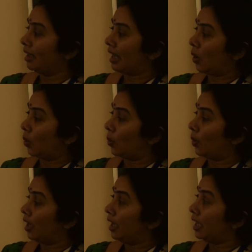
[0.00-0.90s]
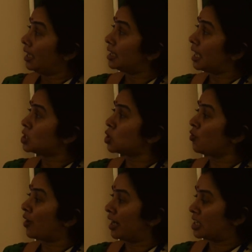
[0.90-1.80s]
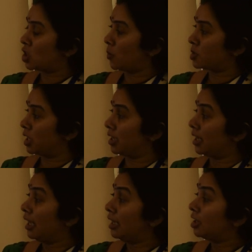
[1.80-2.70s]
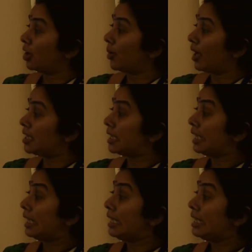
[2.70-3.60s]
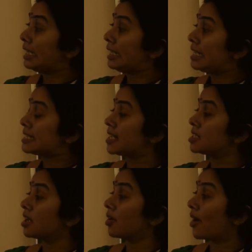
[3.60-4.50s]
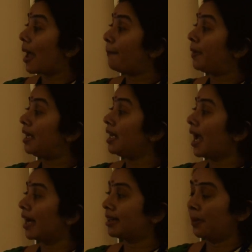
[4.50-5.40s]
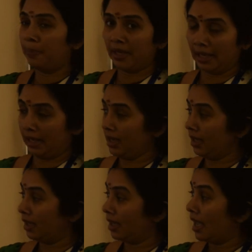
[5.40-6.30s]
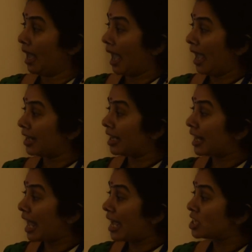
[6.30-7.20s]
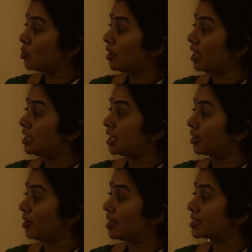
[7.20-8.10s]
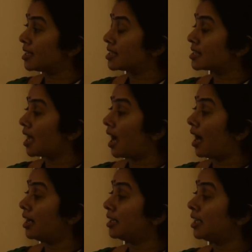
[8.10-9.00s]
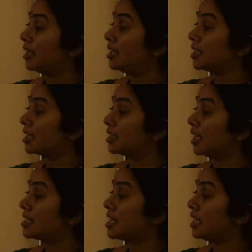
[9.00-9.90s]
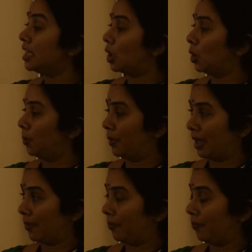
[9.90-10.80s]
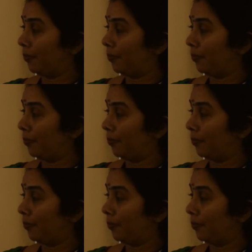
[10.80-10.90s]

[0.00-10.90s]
Now, in case of adsorption, the rate increases rapidly at the beginning and gradually decreases until it attains an equilibrium,